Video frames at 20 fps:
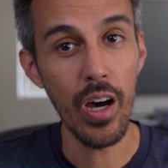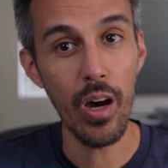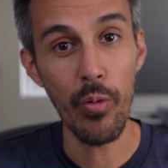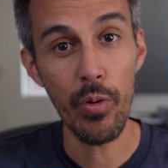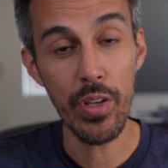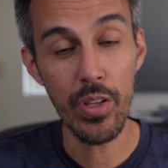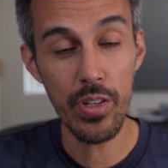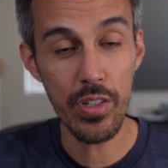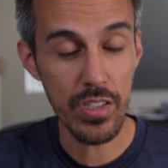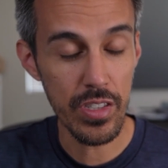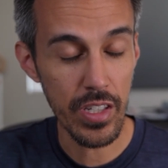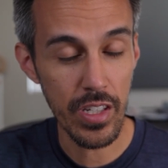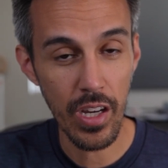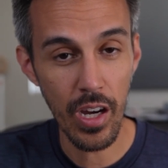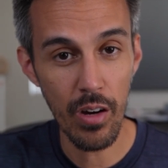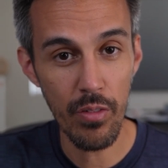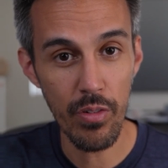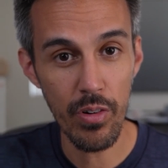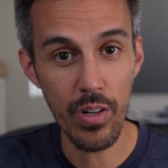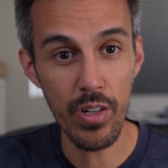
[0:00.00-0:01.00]
We usually
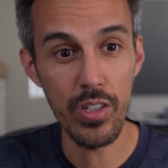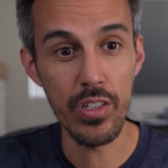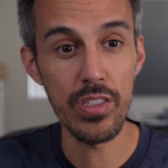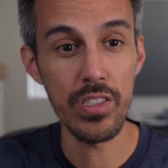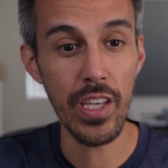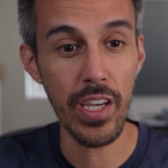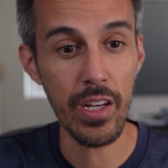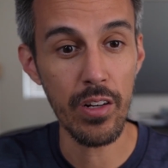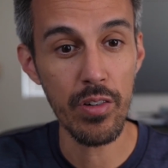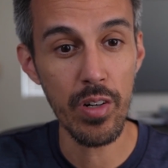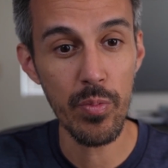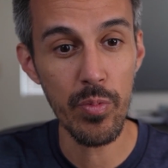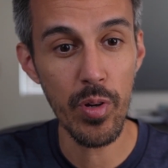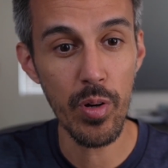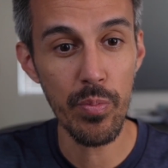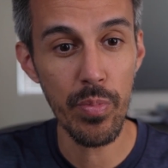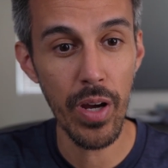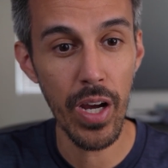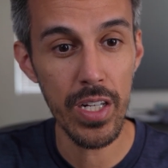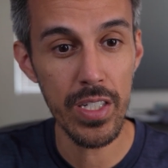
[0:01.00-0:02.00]
cover just like crypto
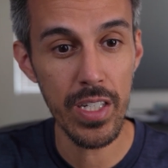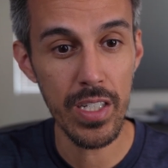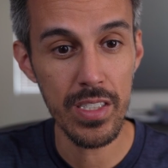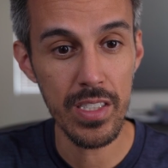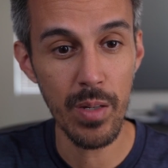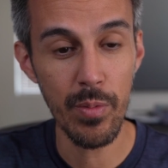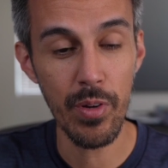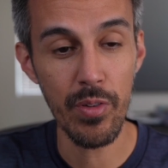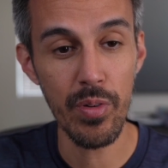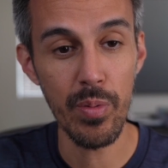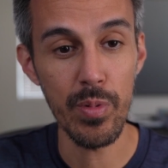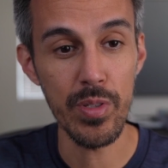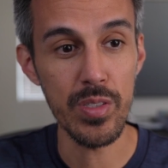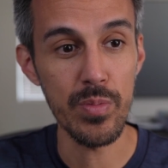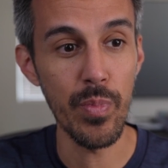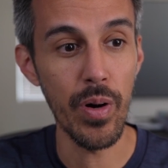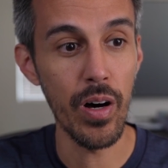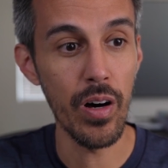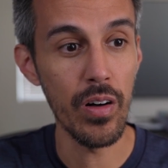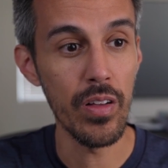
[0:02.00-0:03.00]
projects coming from a
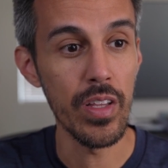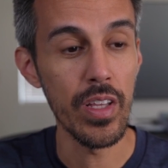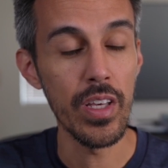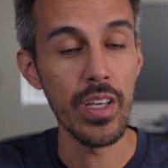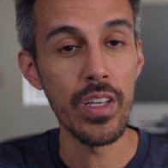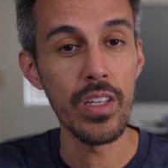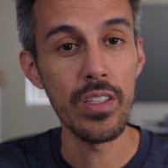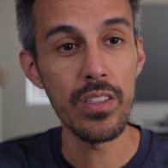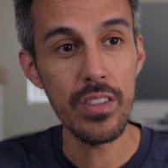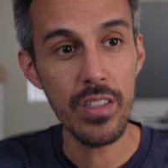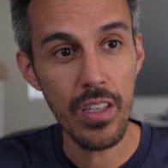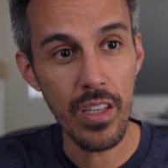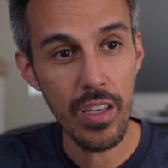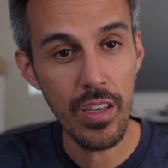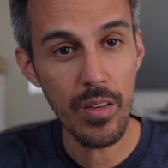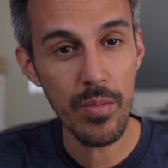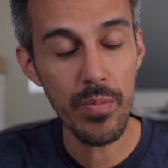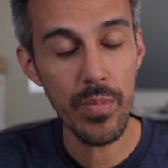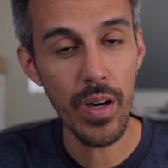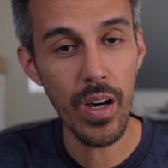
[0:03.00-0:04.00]
small
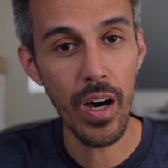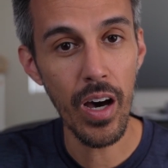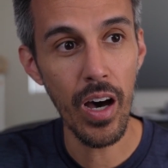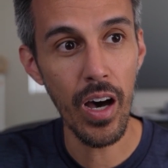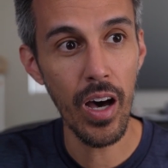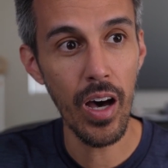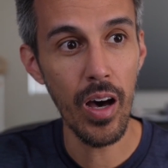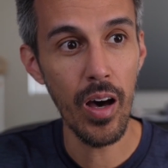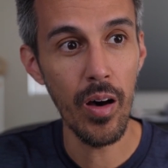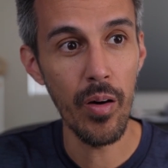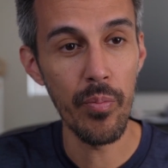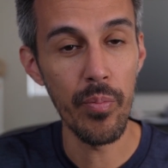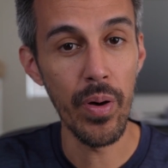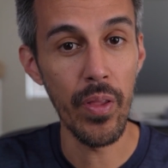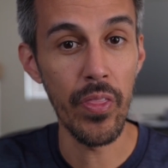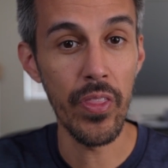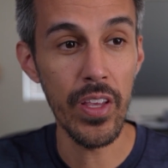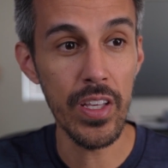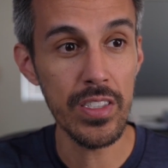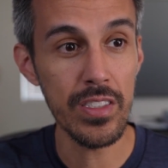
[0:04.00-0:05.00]
team,
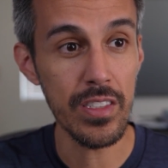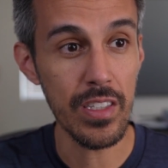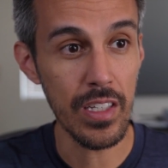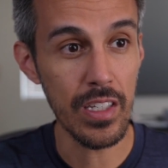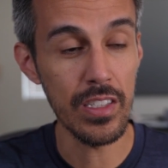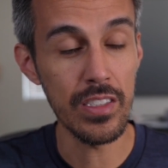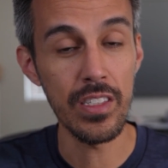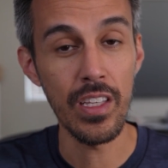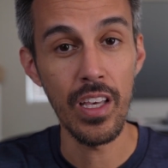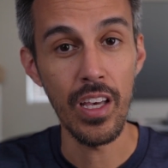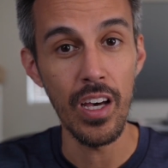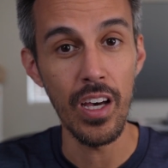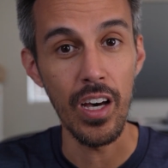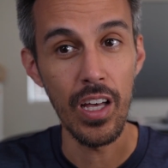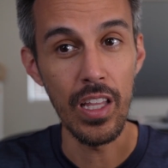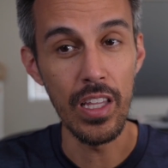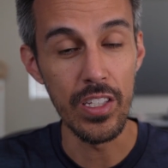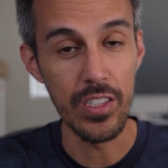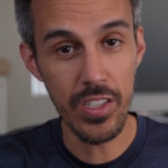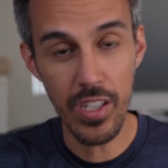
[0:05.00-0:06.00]
but this is
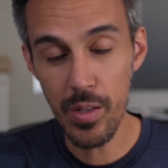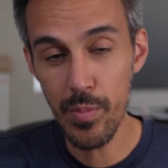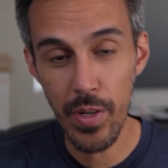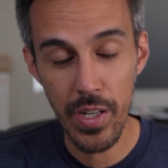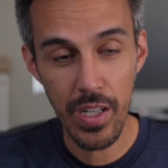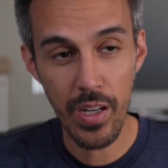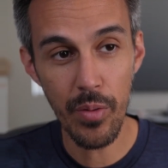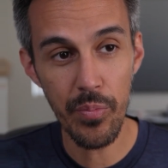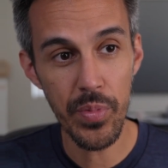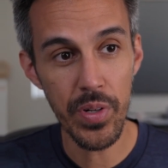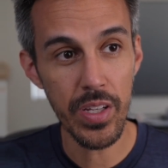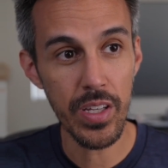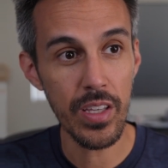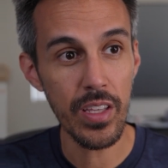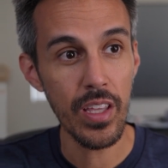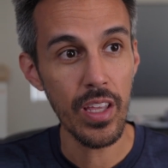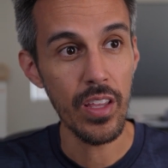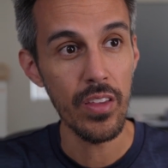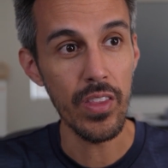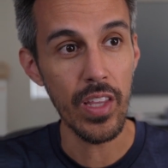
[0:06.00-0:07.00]
a legitimate company
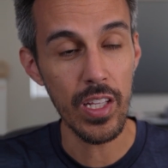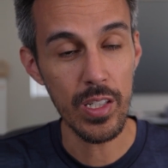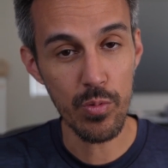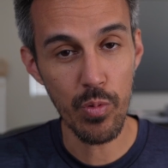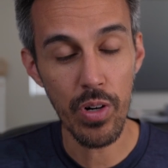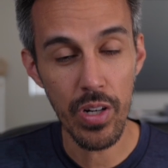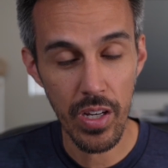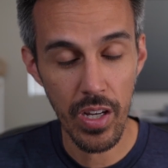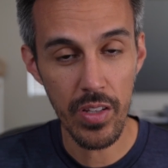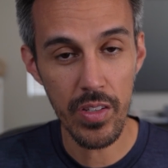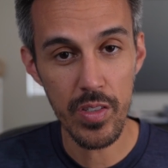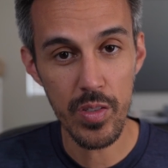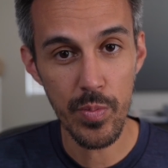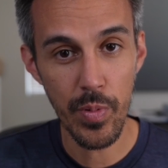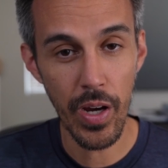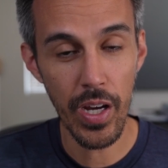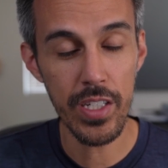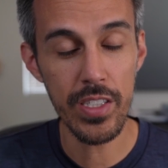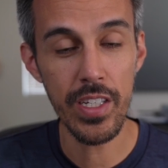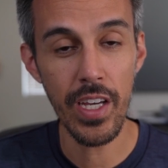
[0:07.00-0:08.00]
that's working on this
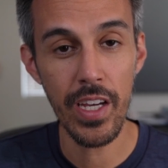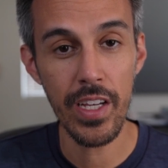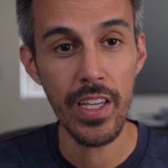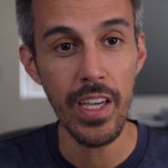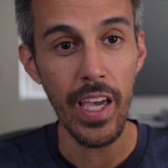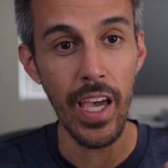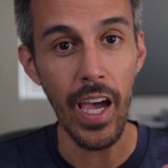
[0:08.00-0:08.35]
project,